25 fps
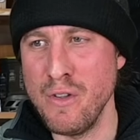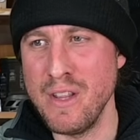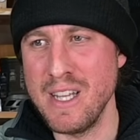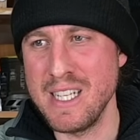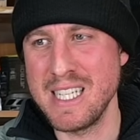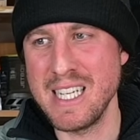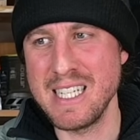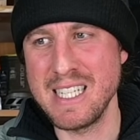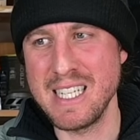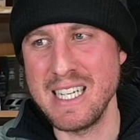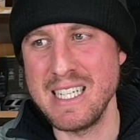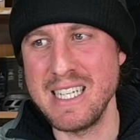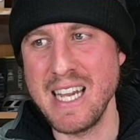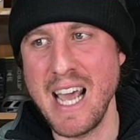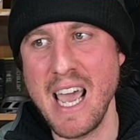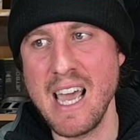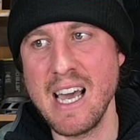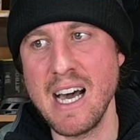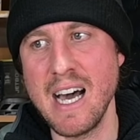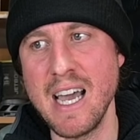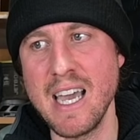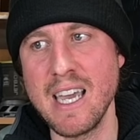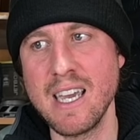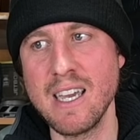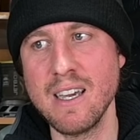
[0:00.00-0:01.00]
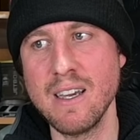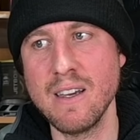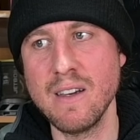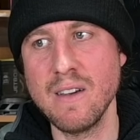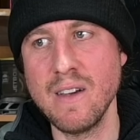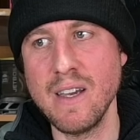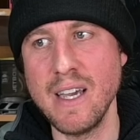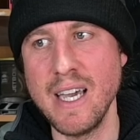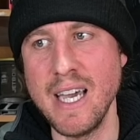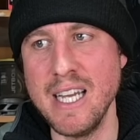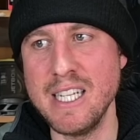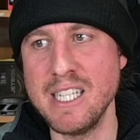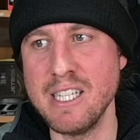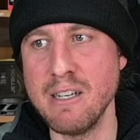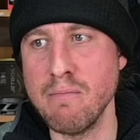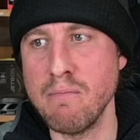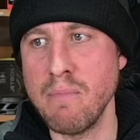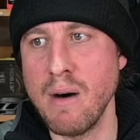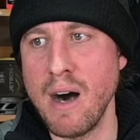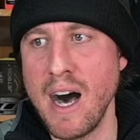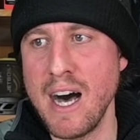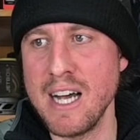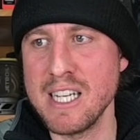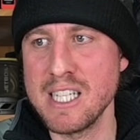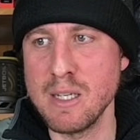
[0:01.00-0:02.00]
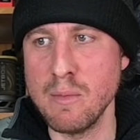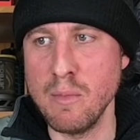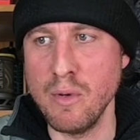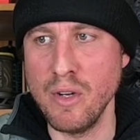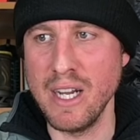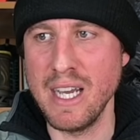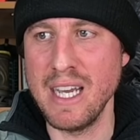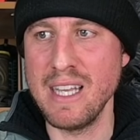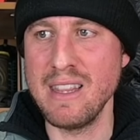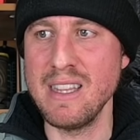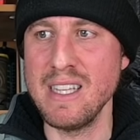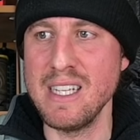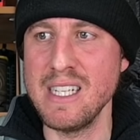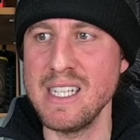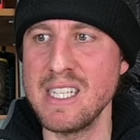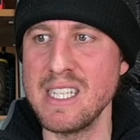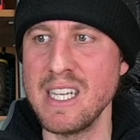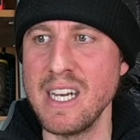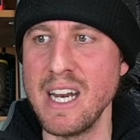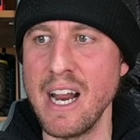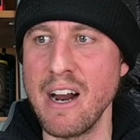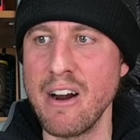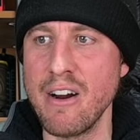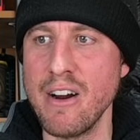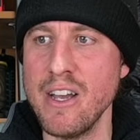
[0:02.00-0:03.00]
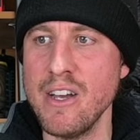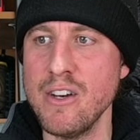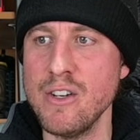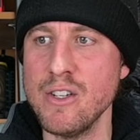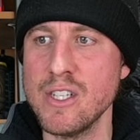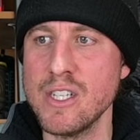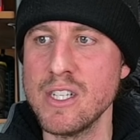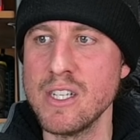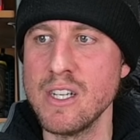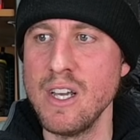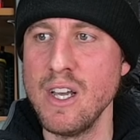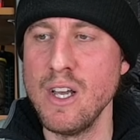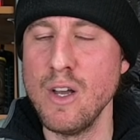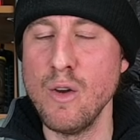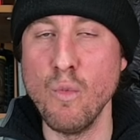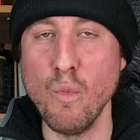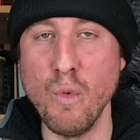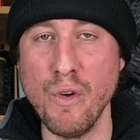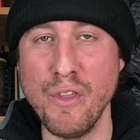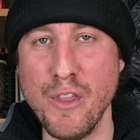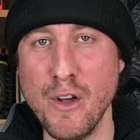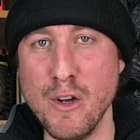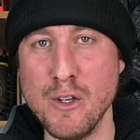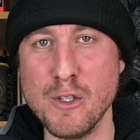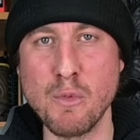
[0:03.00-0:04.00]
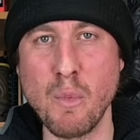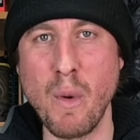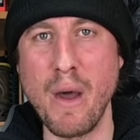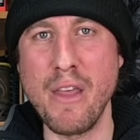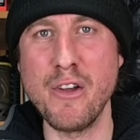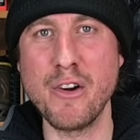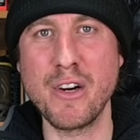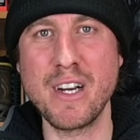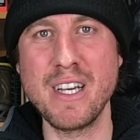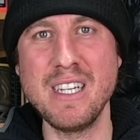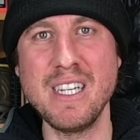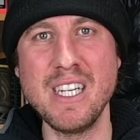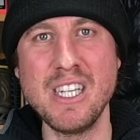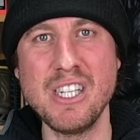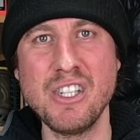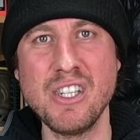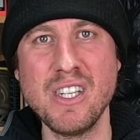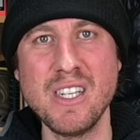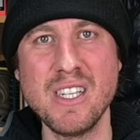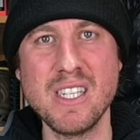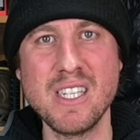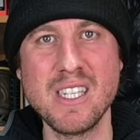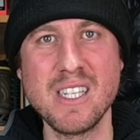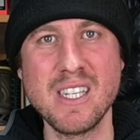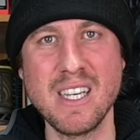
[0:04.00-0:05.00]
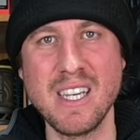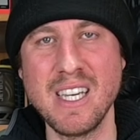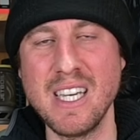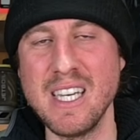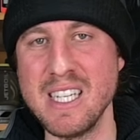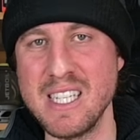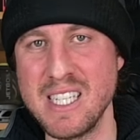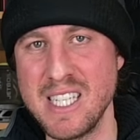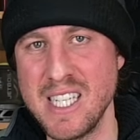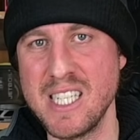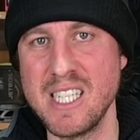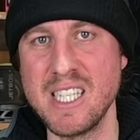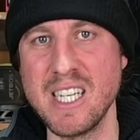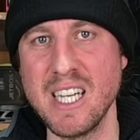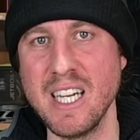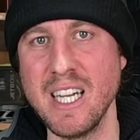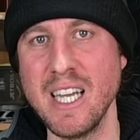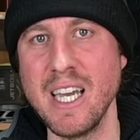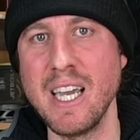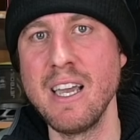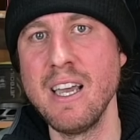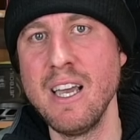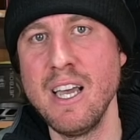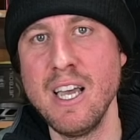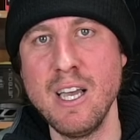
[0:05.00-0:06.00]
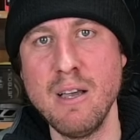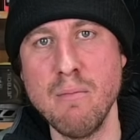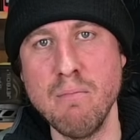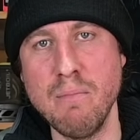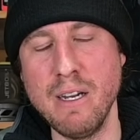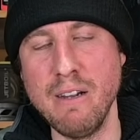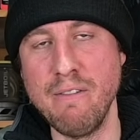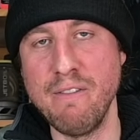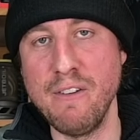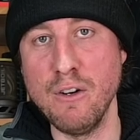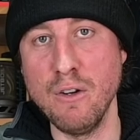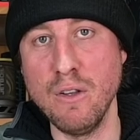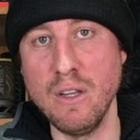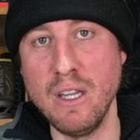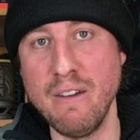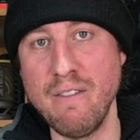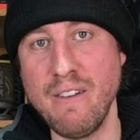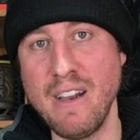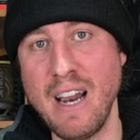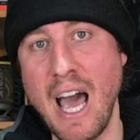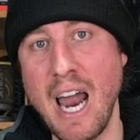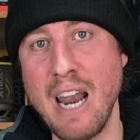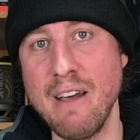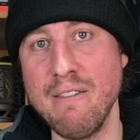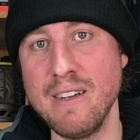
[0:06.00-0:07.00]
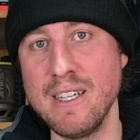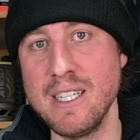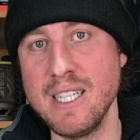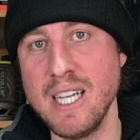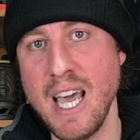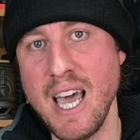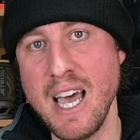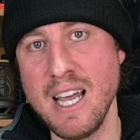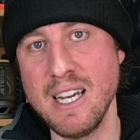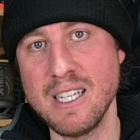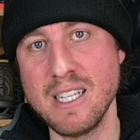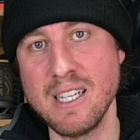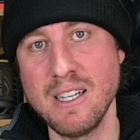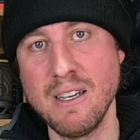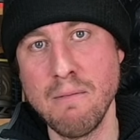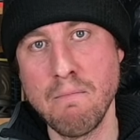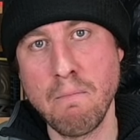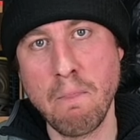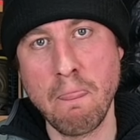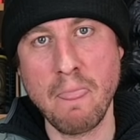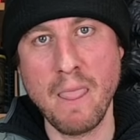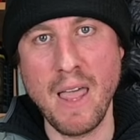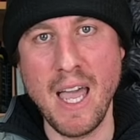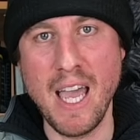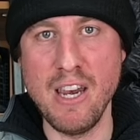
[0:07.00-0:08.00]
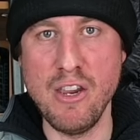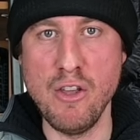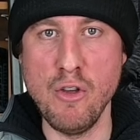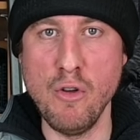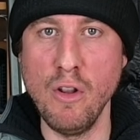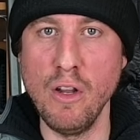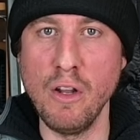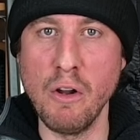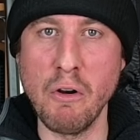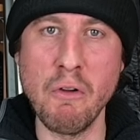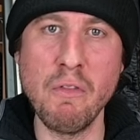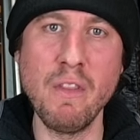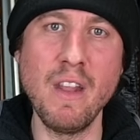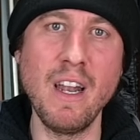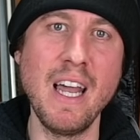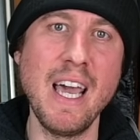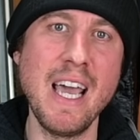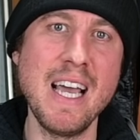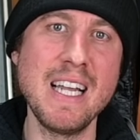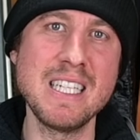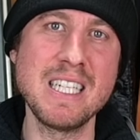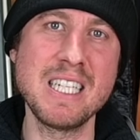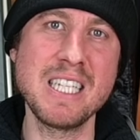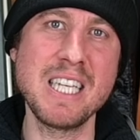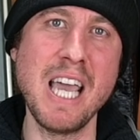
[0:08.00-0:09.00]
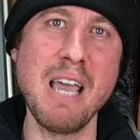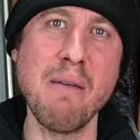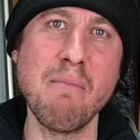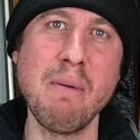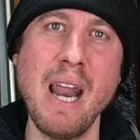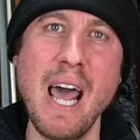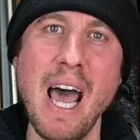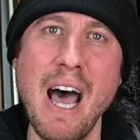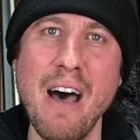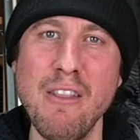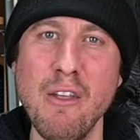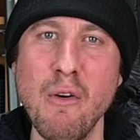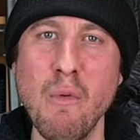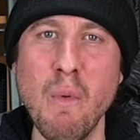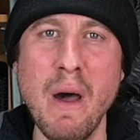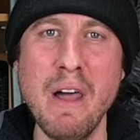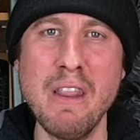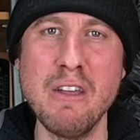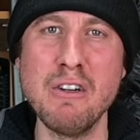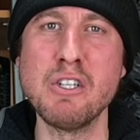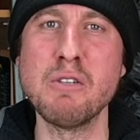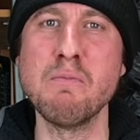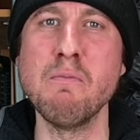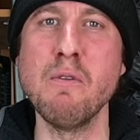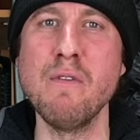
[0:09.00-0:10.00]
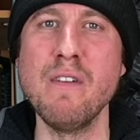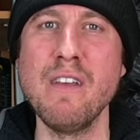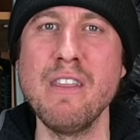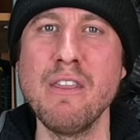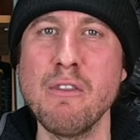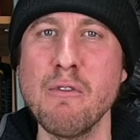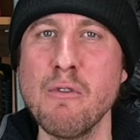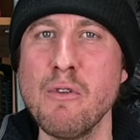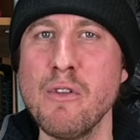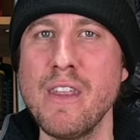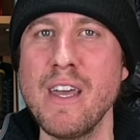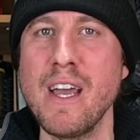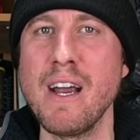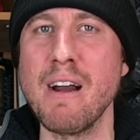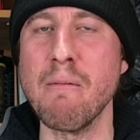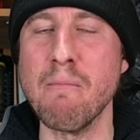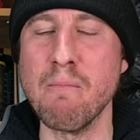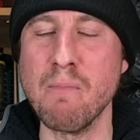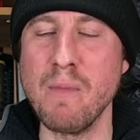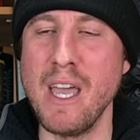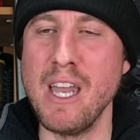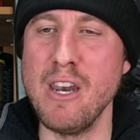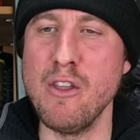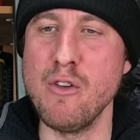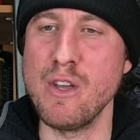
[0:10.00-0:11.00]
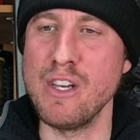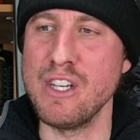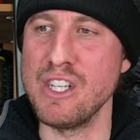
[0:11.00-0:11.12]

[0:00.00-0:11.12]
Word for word: this as a day hike, it's impossible to hit these scenarios with those weather conditions consistently. But if you're living out of a tent, and you learn the landscape and how the weather's moving through there, and you can